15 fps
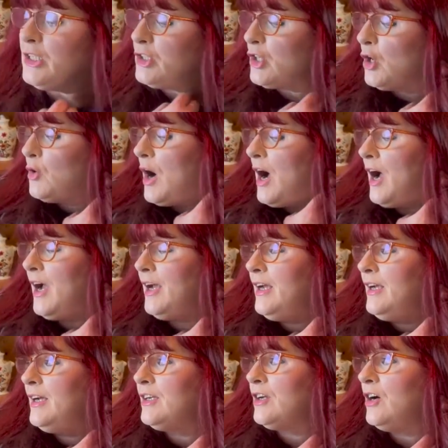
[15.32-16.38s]
so I
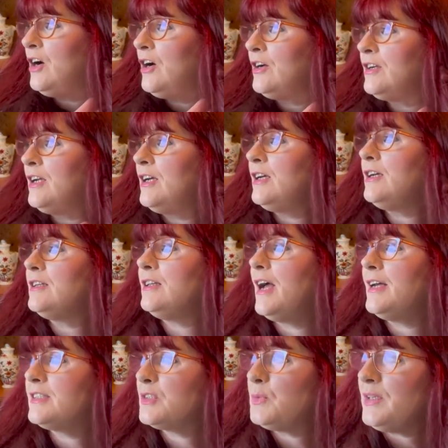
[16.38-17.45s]
had gone
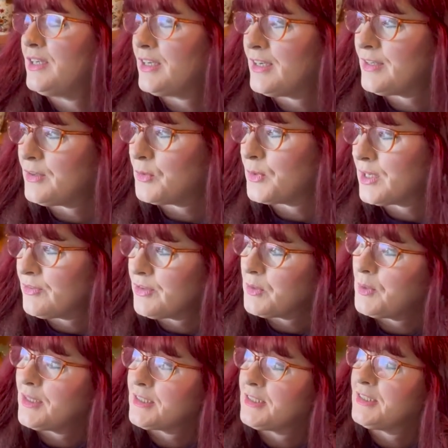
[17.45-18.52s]
last weekend, or whenever you're
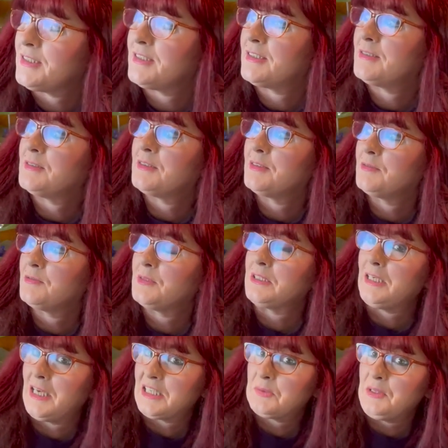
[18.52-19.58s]
watching this, it was
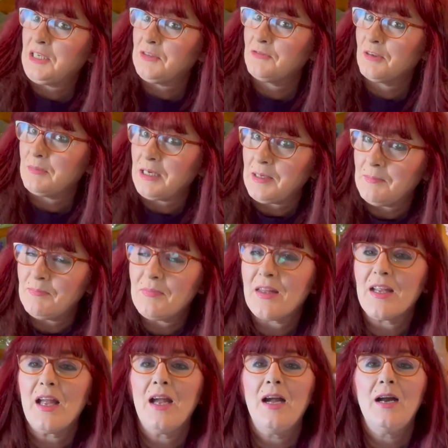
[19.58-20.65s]
last weekend for me.
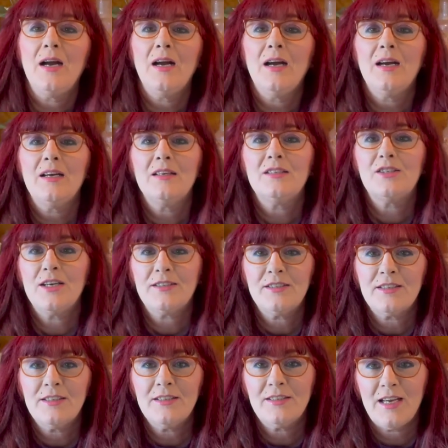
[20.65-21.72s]

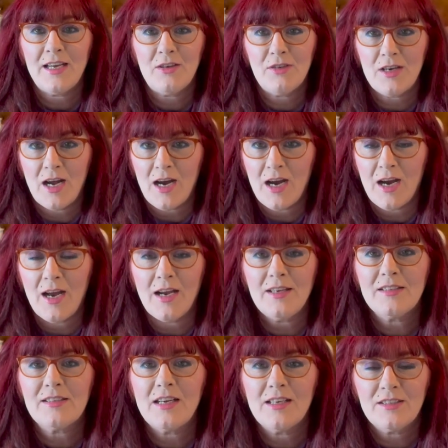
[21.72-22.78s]
Jessica, Dave, and I
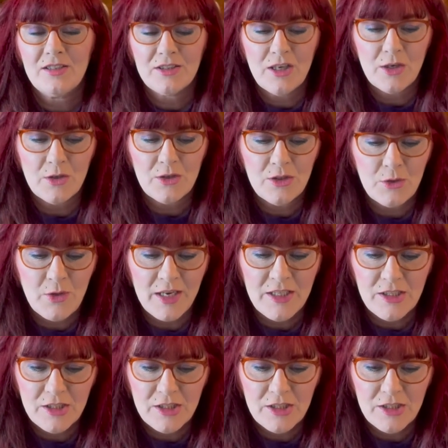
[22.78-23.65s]
decided to go to